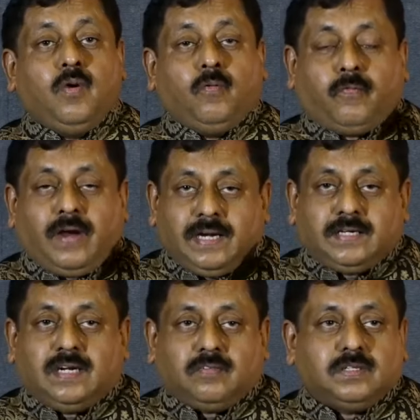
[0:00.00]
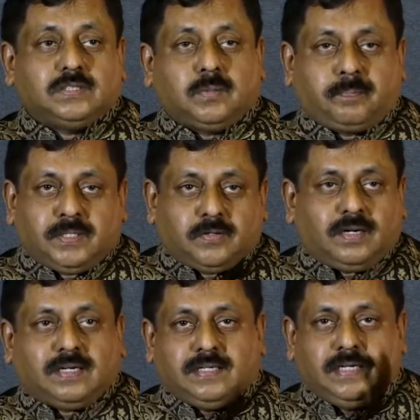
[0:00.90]
500 hours of particular
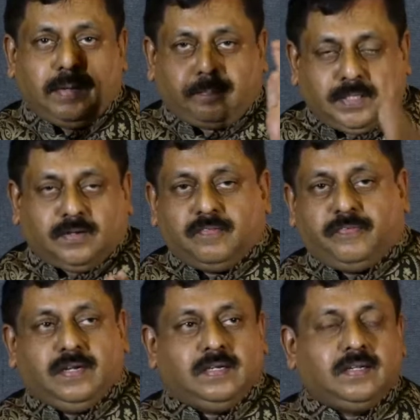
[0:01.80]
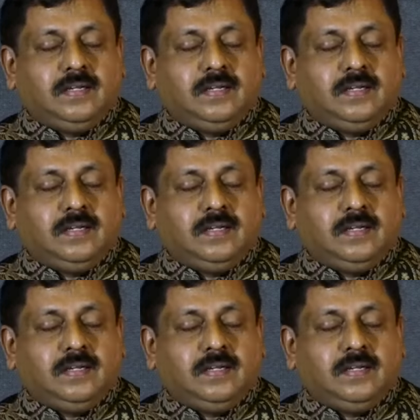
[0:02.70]
content in a particular field.